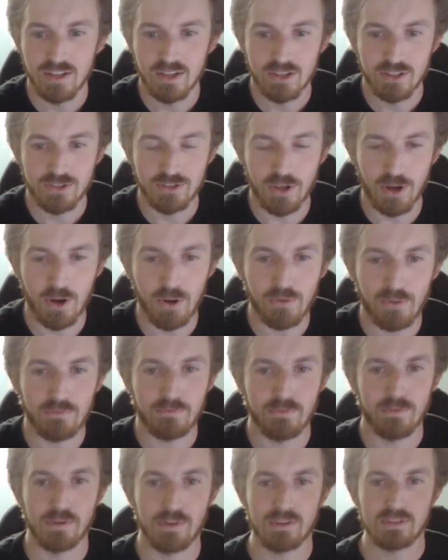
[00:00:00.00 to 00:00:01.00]
So
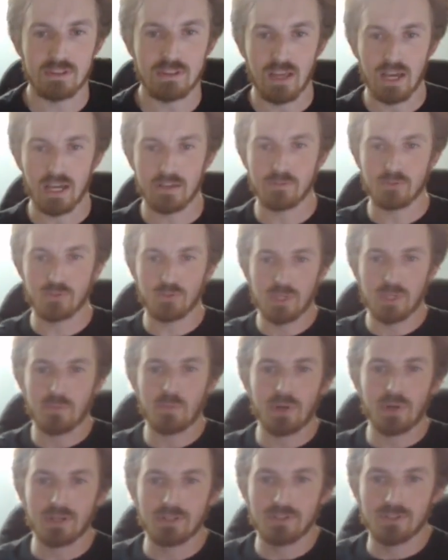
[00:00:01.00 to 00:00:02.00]
for this live stream
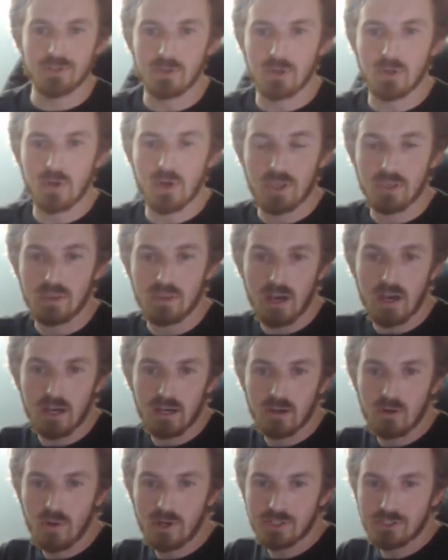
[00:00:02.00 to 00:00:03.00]
we're going to do
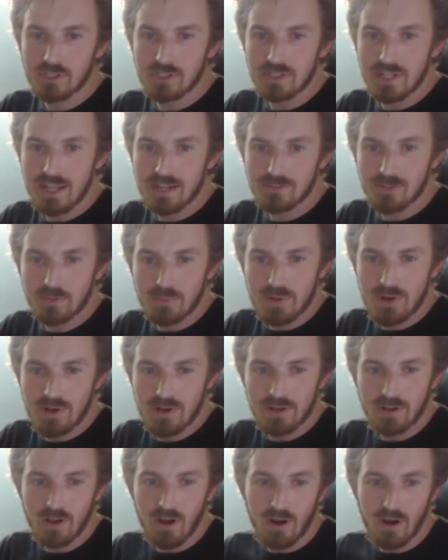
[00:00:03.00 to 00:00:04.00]
a question and answer
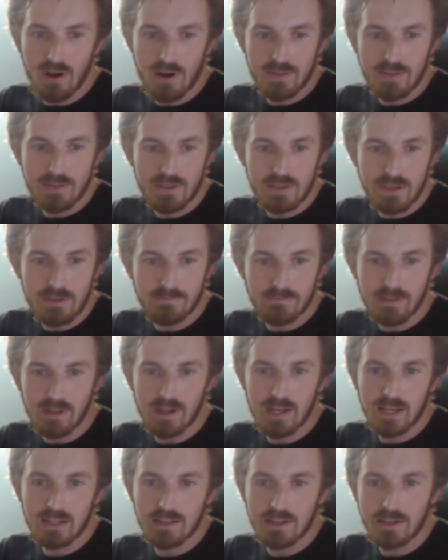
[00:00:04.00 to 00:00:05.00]
period on the
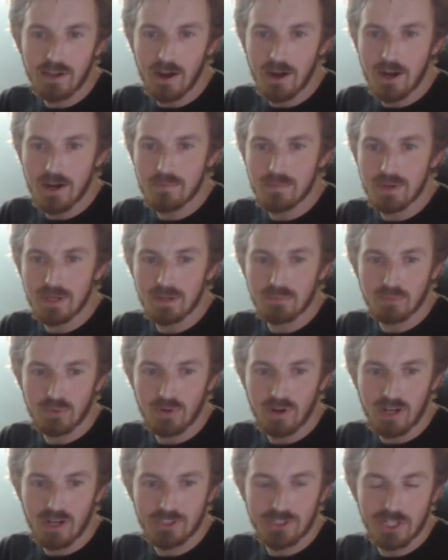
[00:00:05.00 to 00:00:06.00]
Flying Like Iron Man
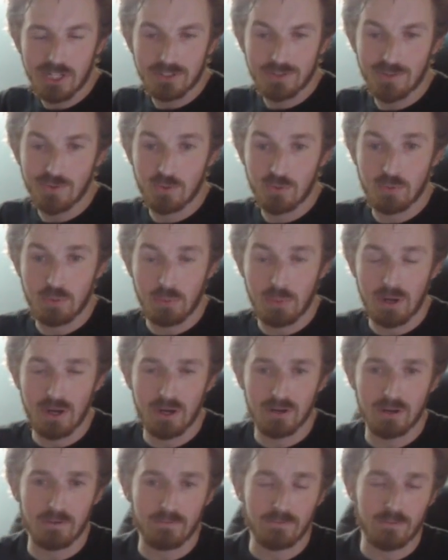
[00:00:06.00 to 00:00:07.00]
project. So we've
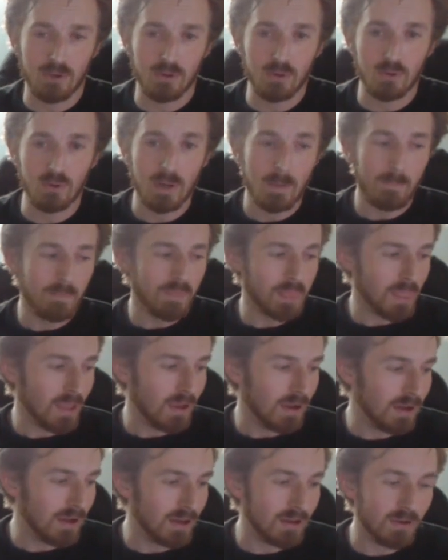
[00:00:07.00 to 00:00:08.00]
prepared a few
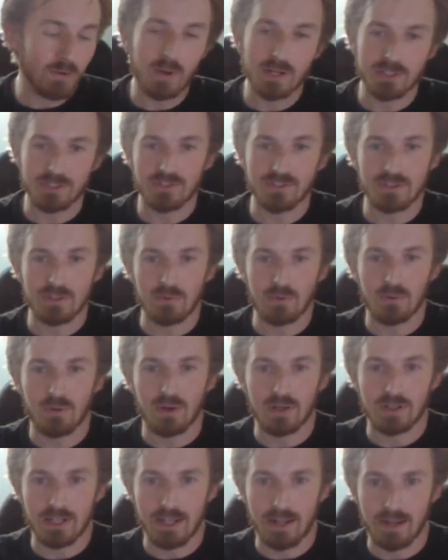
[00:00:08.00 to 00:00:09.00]
questions that we
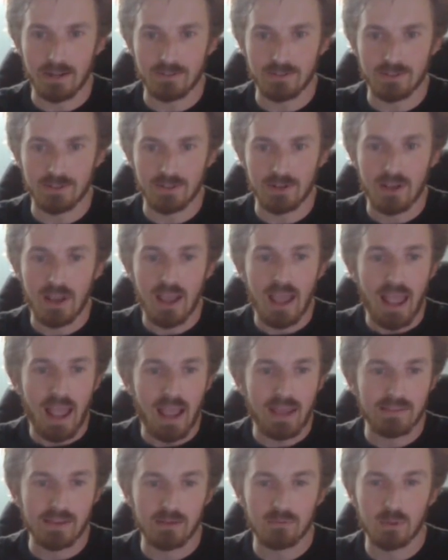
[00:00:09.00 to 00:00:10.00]
wanted to answer,
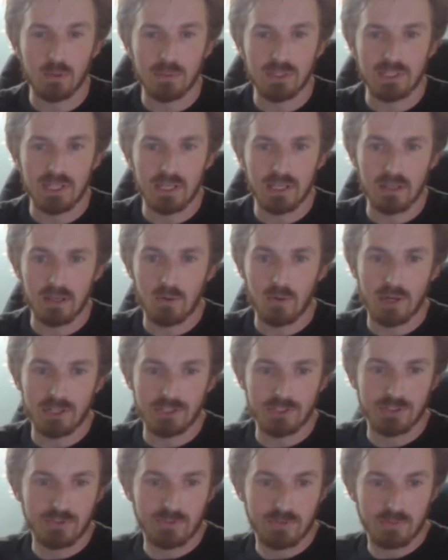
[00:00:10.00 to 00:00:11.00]
and then we'll be taking
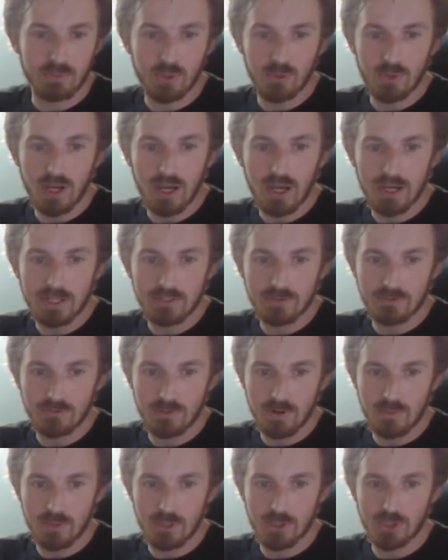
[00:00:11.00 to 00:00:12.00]
questions from you guys
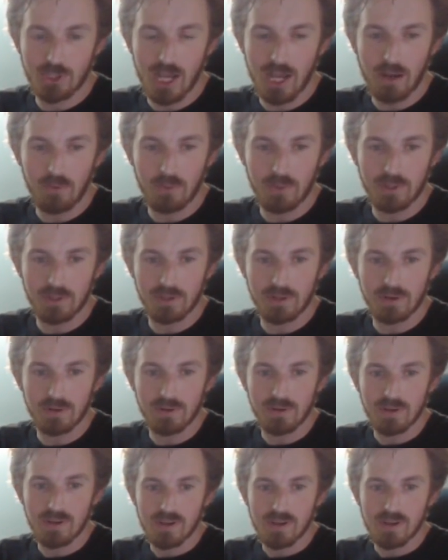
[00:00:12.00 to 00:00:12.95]
from the chat window.